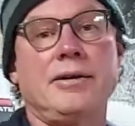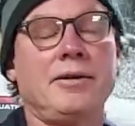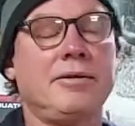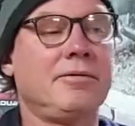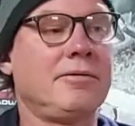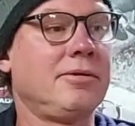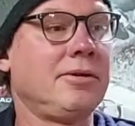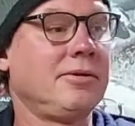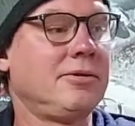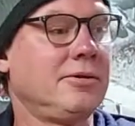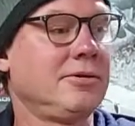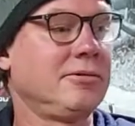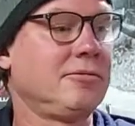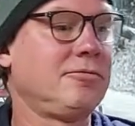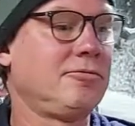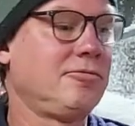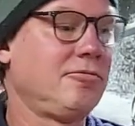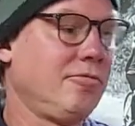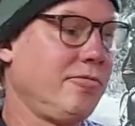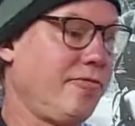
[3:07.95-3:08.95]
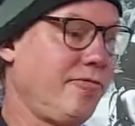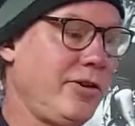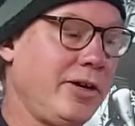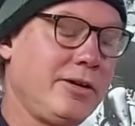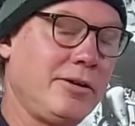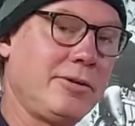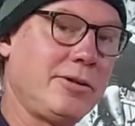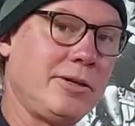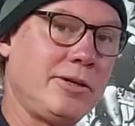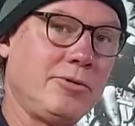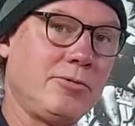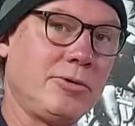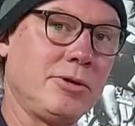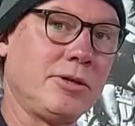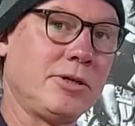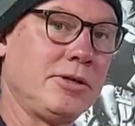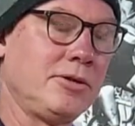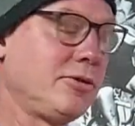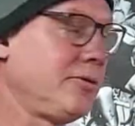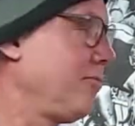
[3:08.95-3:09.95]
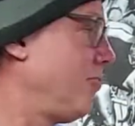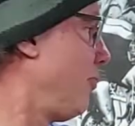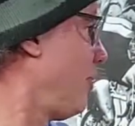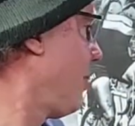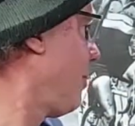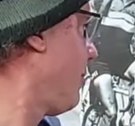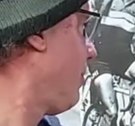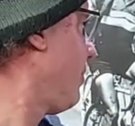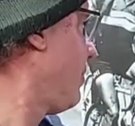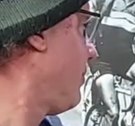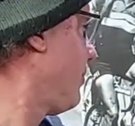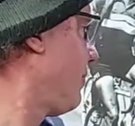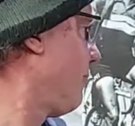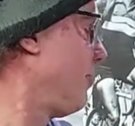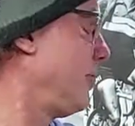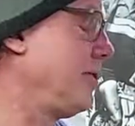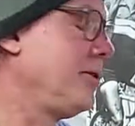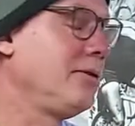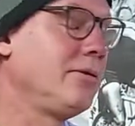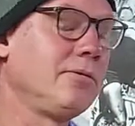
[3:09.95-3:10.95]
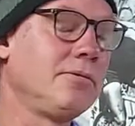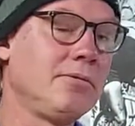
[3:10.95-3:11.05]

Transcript: And the final thing really is one of the things that we